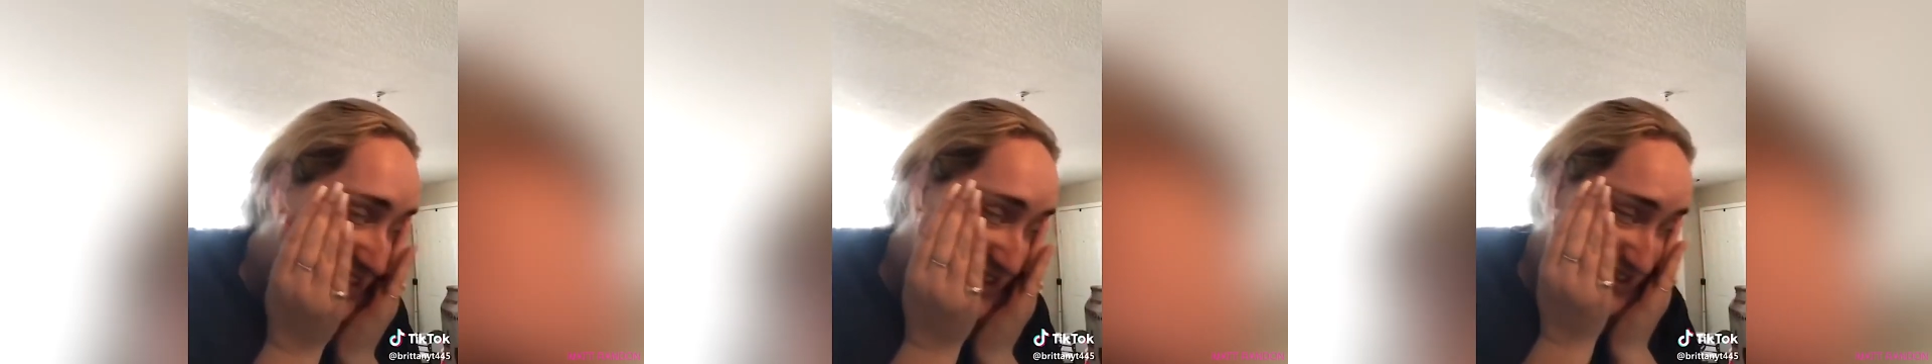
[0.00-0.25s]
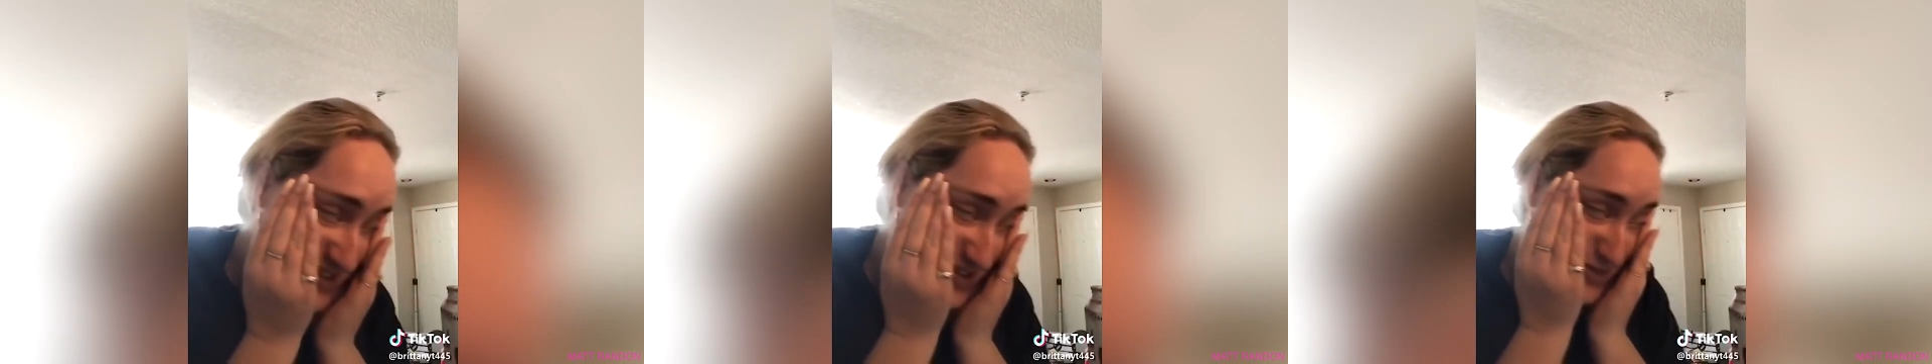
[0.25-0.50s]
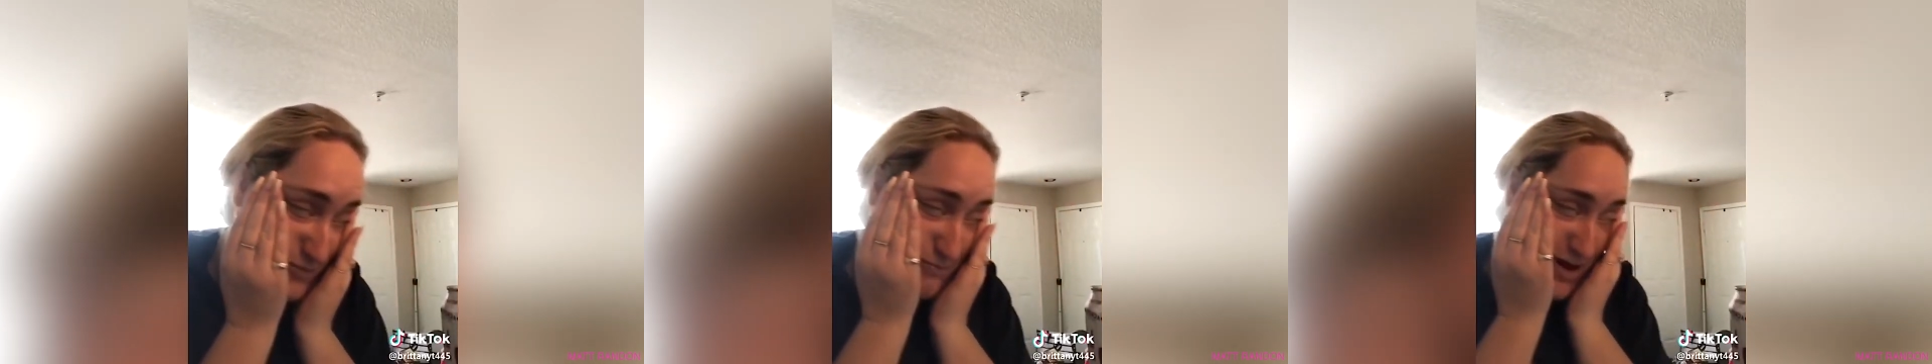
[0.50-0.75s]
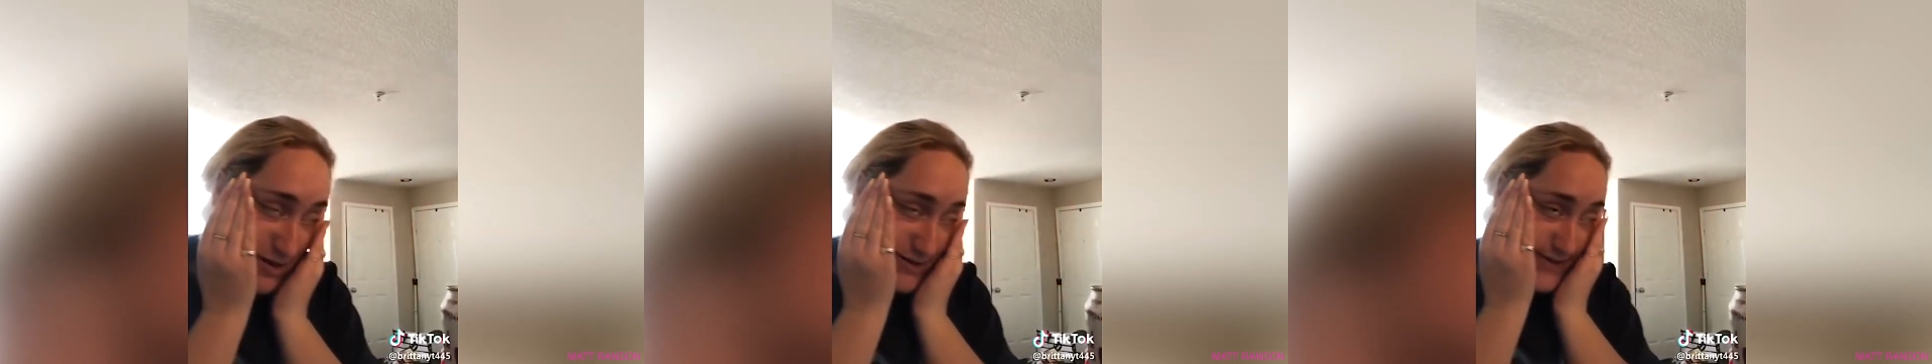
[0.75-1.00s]
It
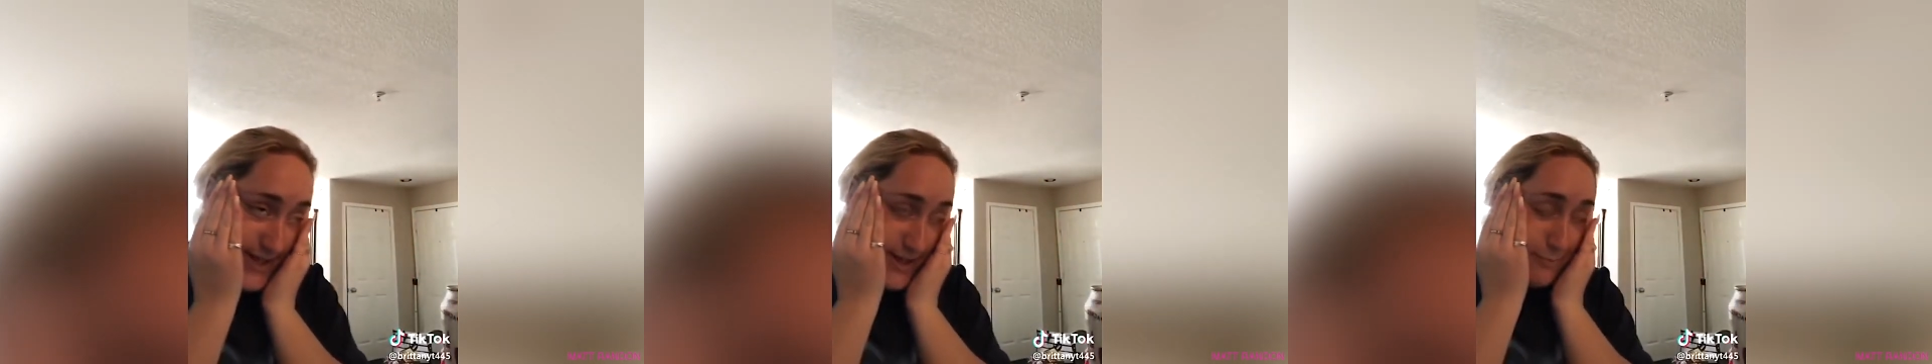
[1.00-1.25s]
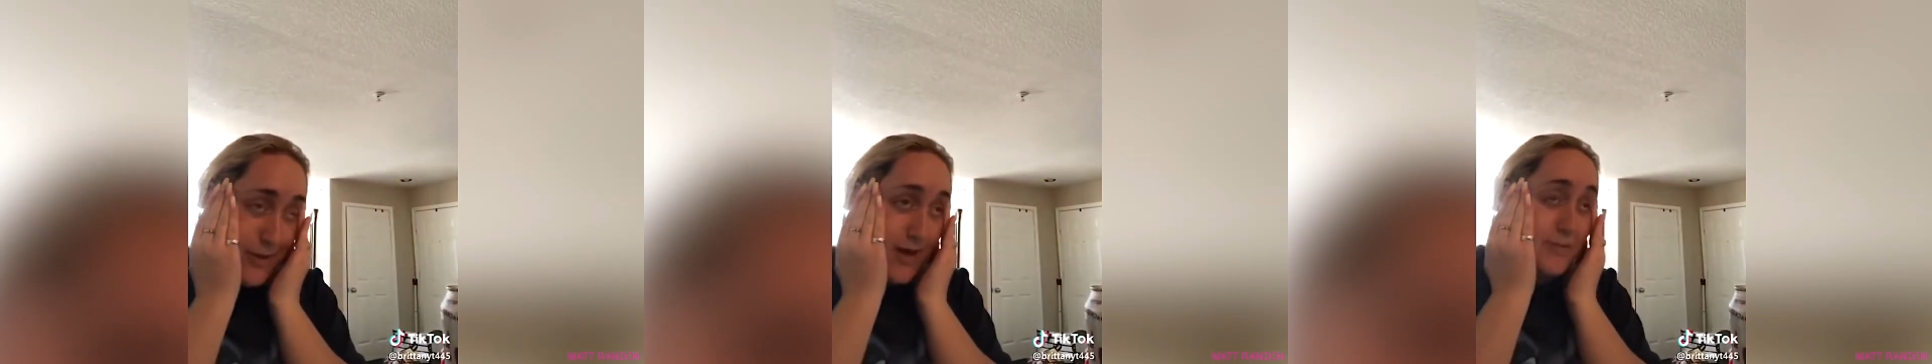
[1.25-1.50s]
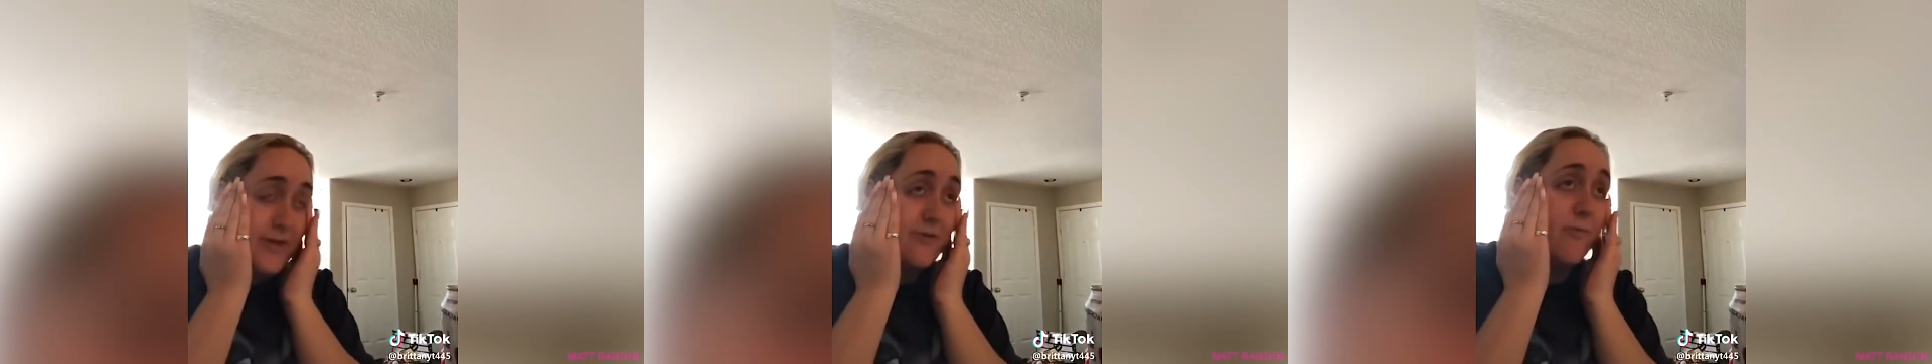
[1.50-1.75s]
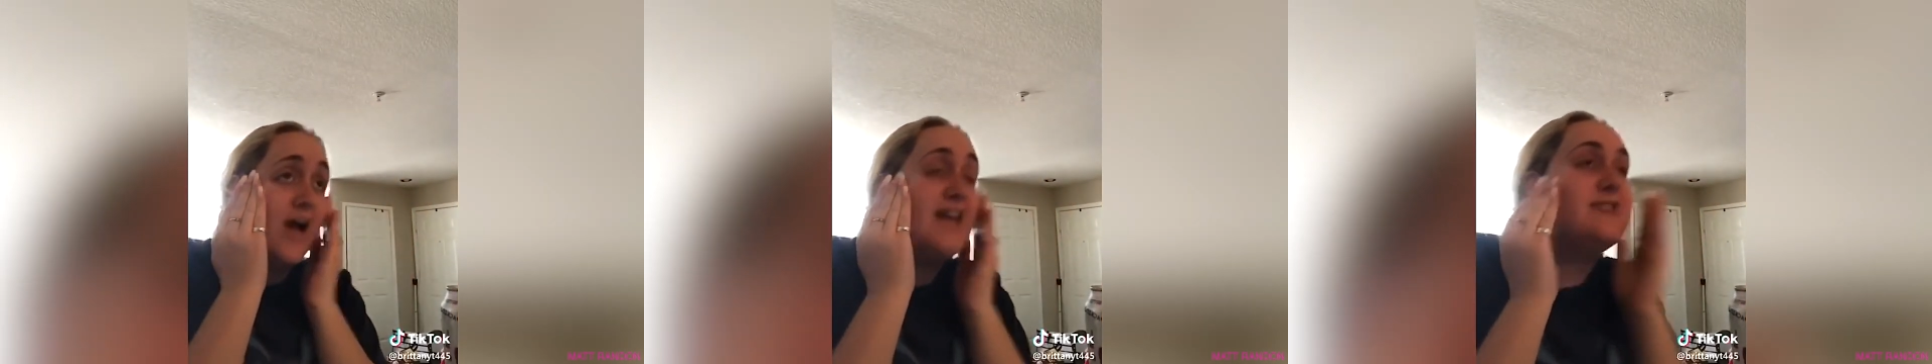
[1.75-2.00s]
smells like a public
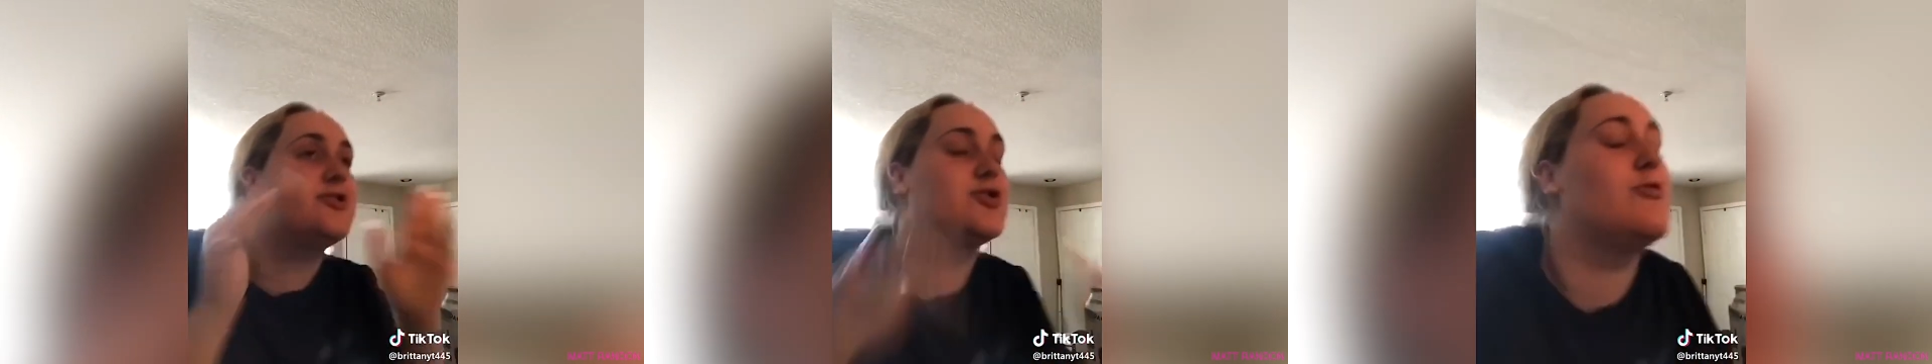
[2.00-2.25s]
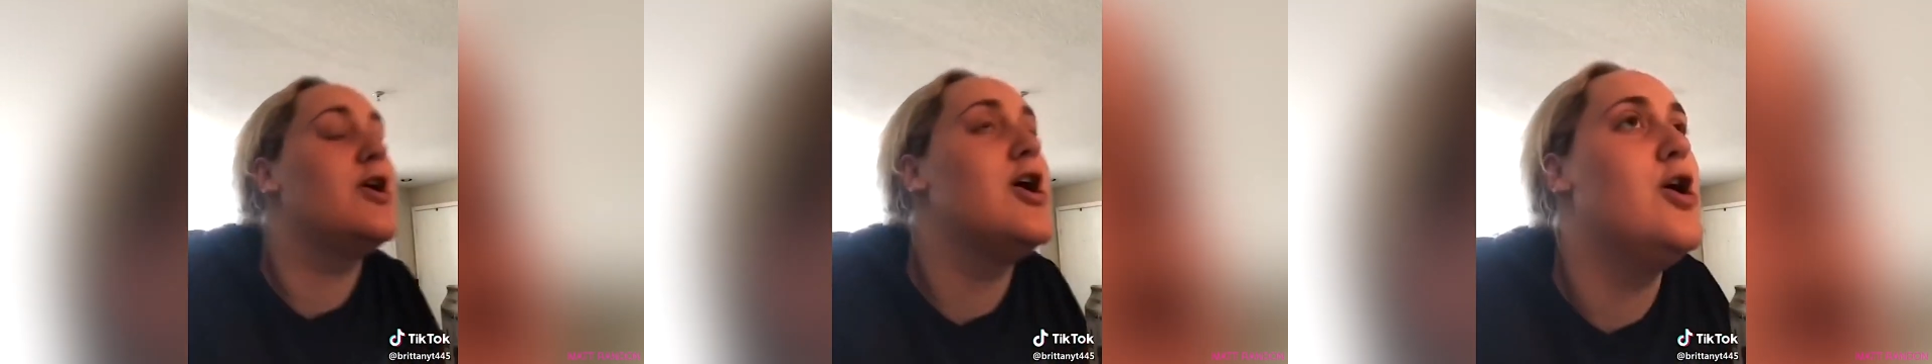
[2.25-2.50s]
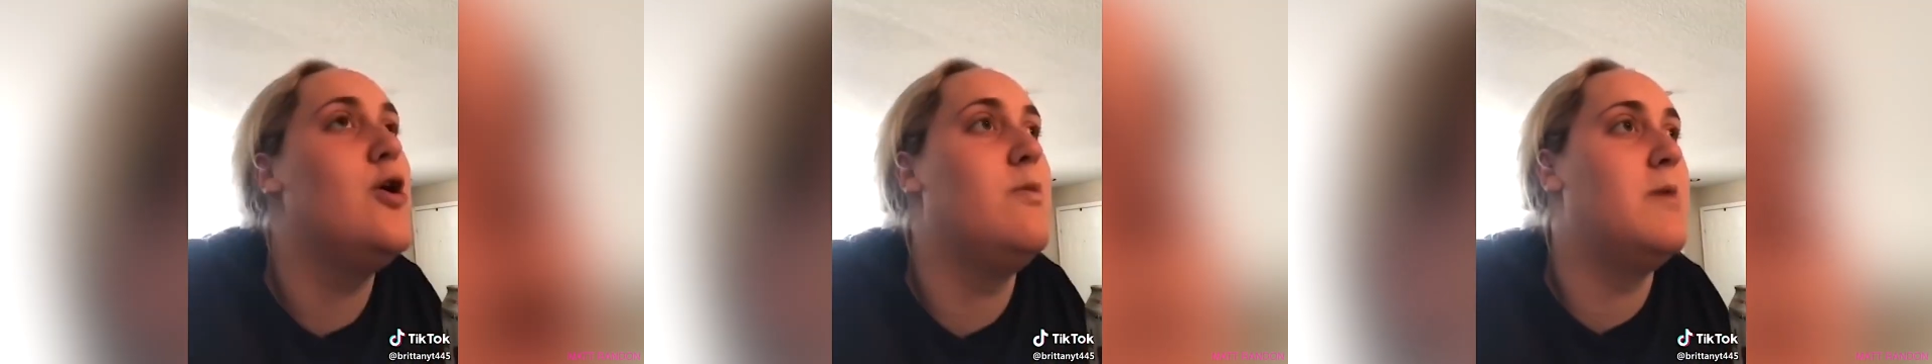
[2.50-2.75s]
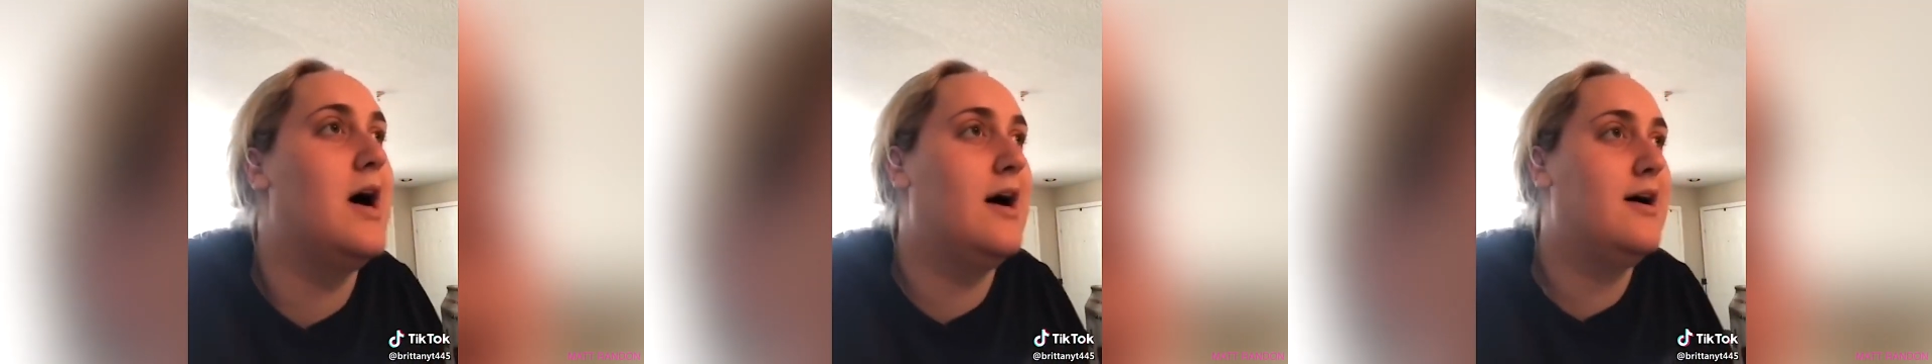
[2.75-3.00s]
restroom.
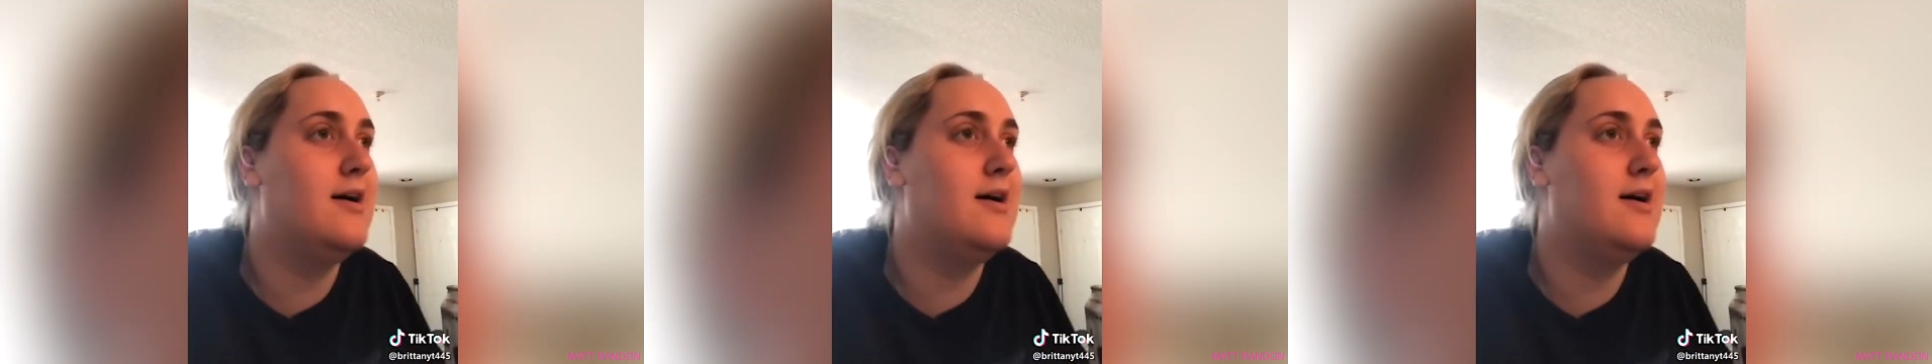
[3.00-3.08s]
